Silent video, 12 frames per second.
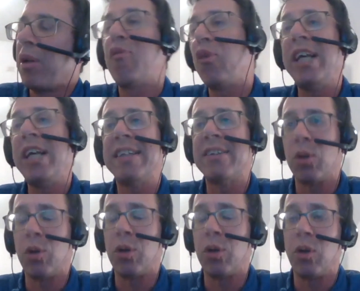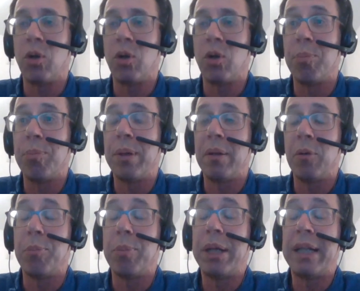freeze on
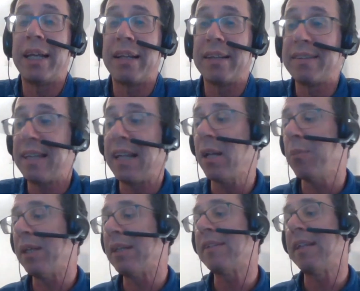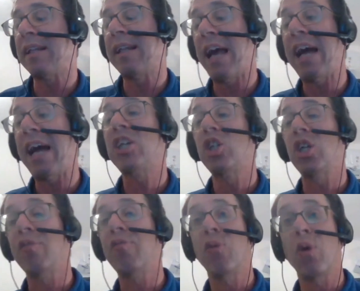building the settlements, and they
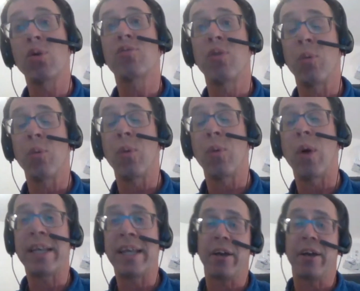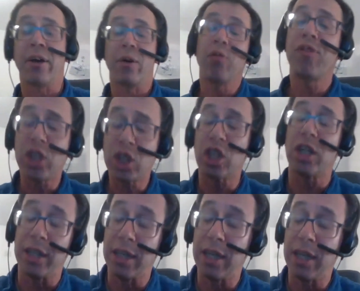actually froze for 1 year
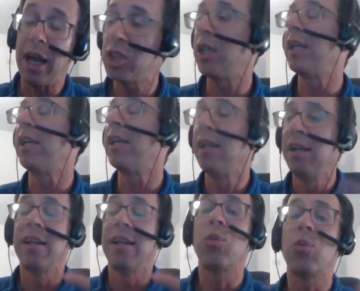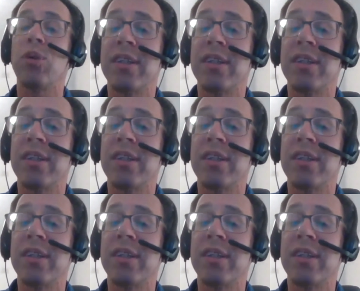officially. Actually, that